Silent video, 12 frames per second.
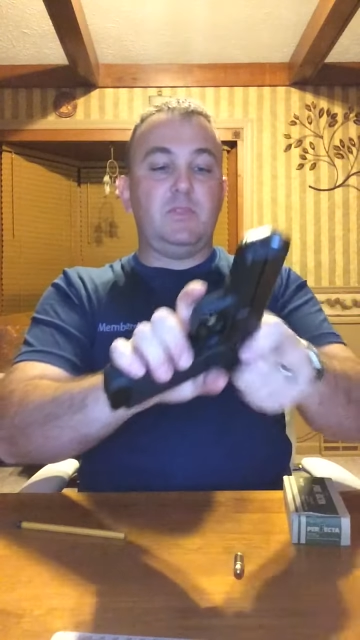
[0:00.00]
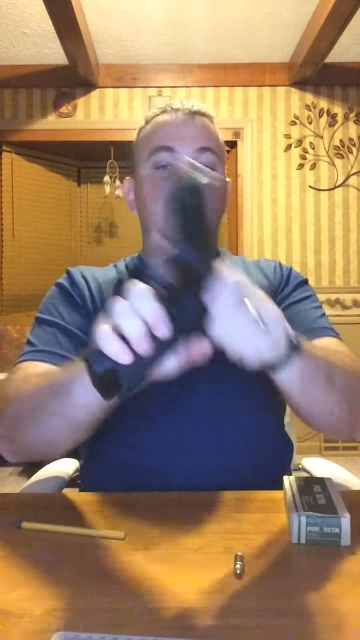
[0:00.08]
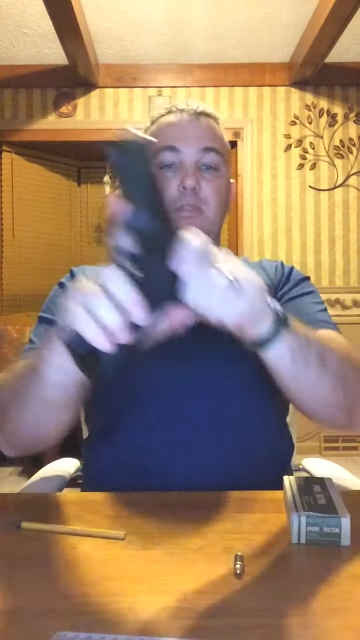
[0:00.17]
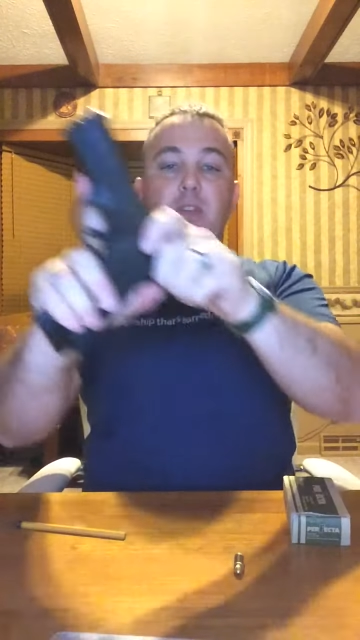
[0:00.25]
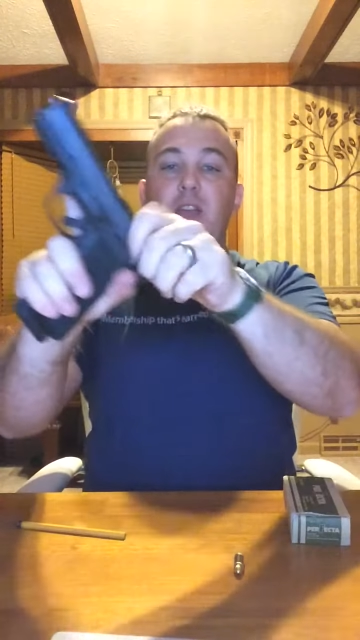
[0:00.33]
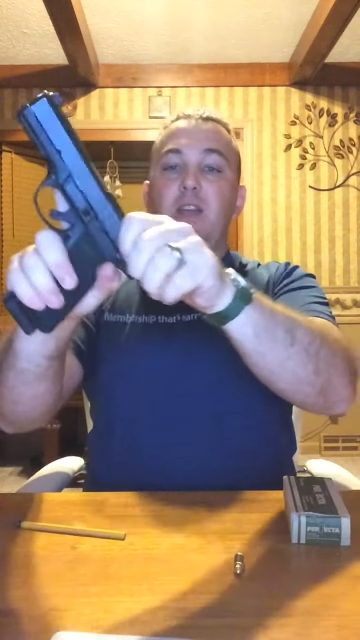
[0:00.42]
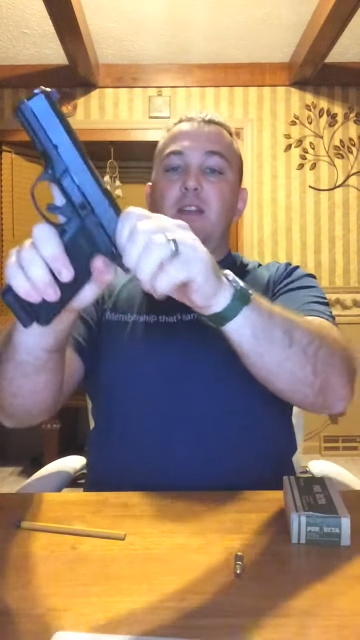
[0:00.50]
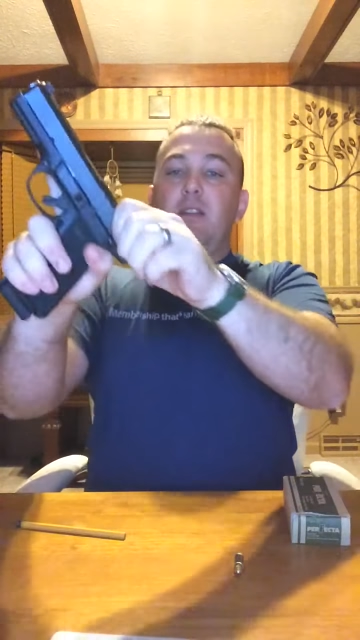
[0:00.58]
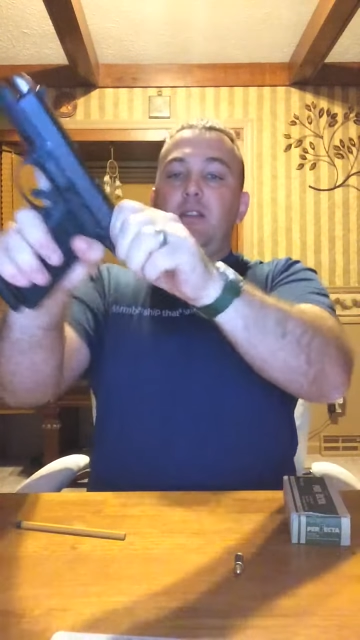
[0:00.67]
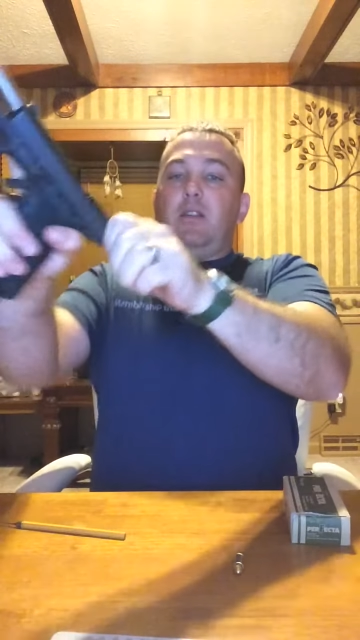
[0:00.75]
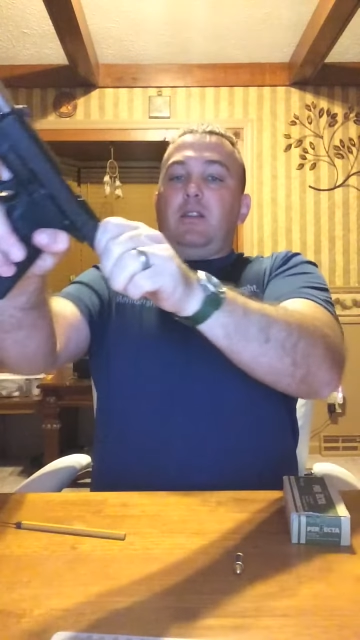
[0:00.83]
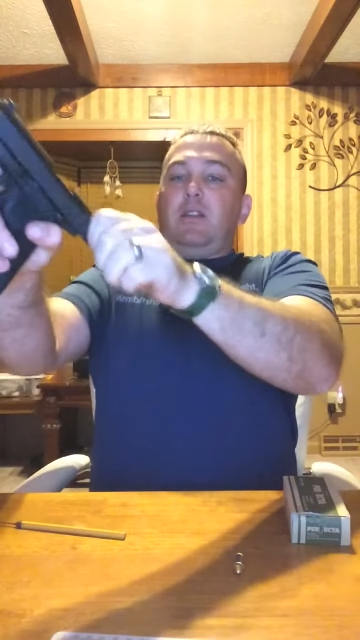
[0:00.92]
So again,
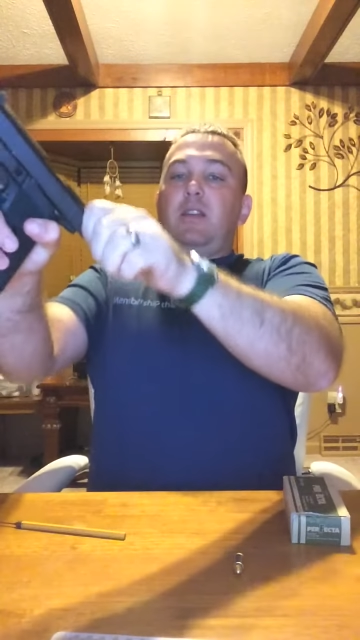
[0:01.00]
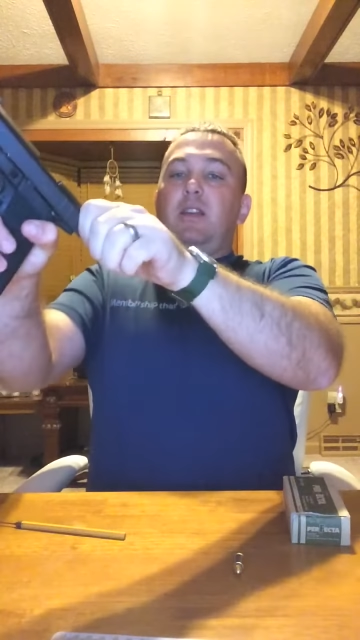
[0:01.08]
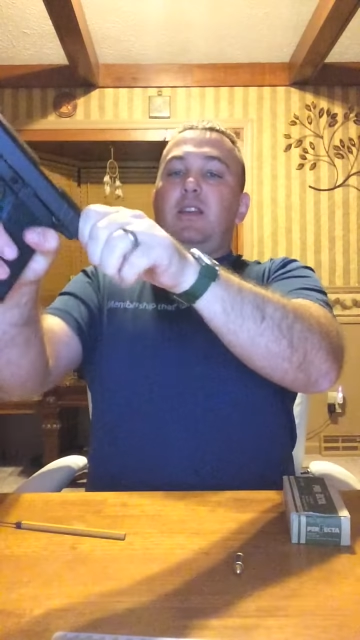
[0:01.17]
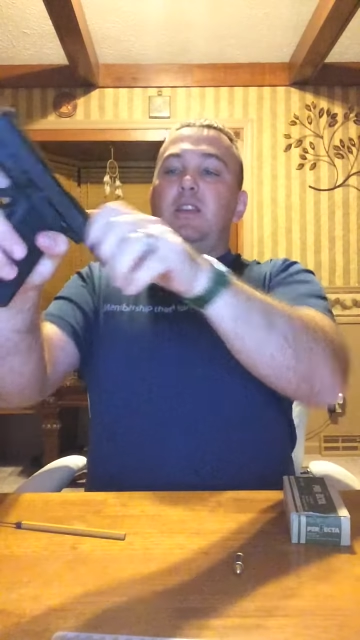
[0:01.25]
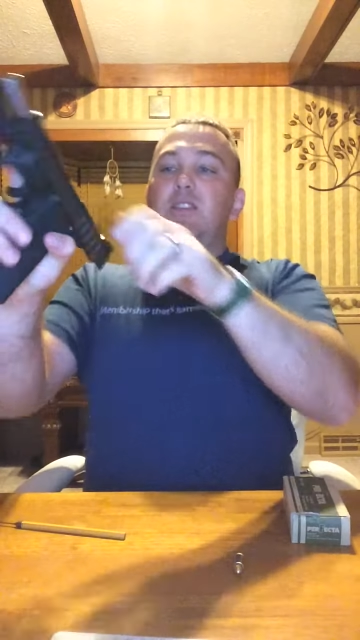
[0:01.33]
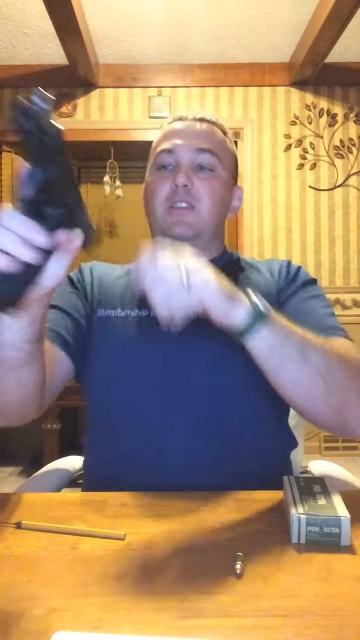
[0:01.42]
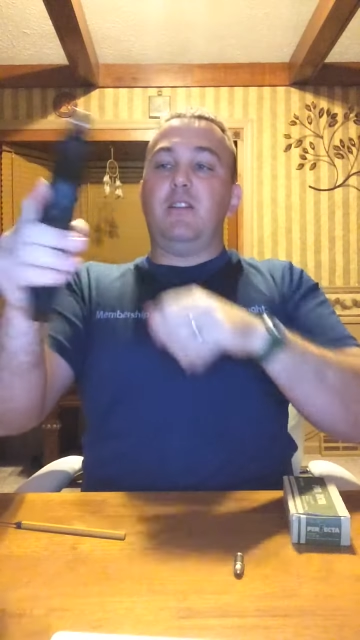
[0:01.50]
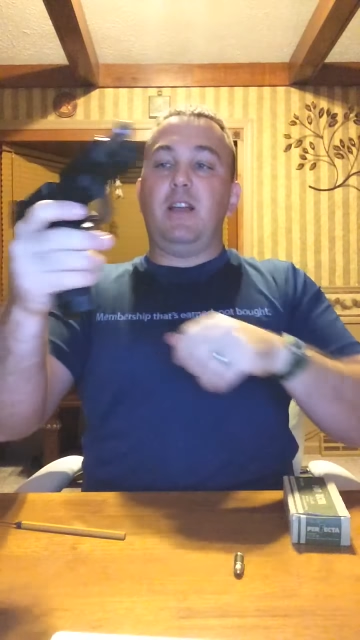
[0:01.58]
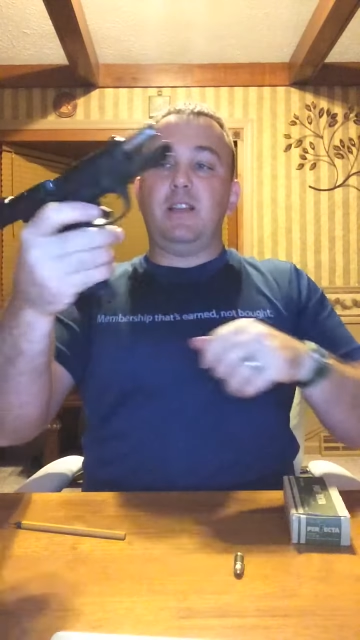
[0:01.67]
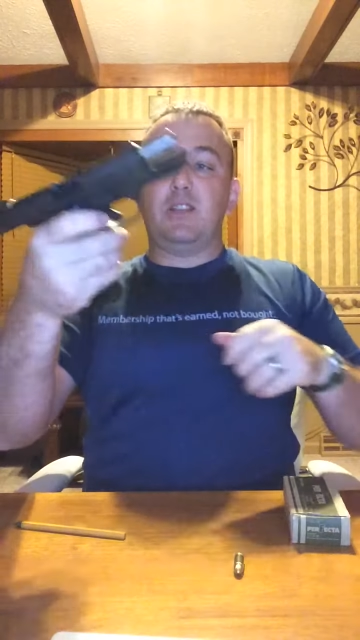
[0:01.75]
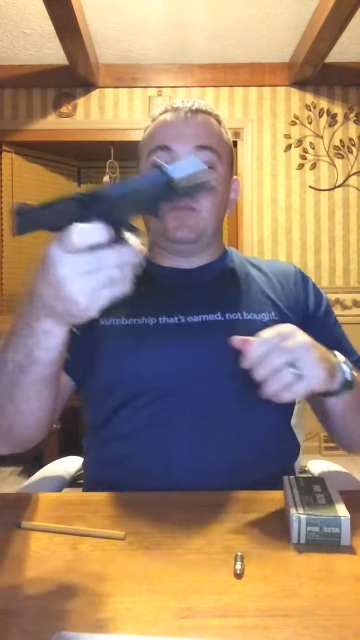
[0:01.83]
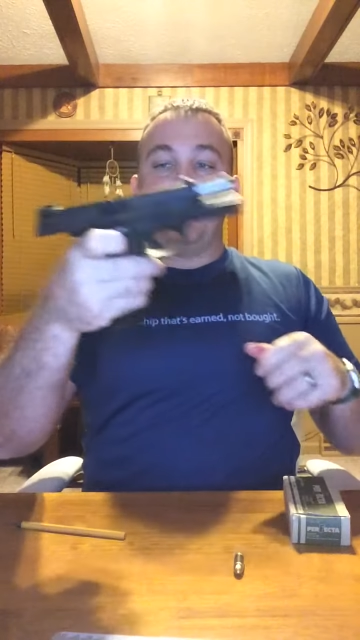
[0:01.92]
it still
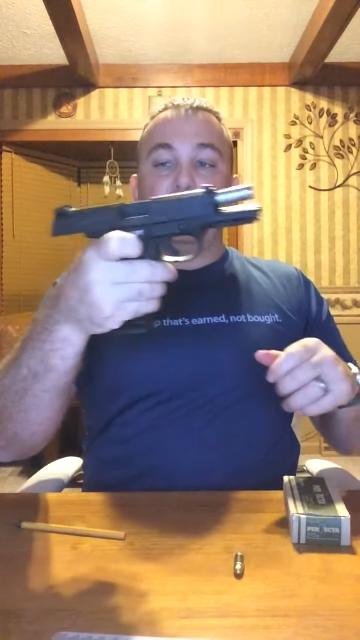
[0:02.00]
has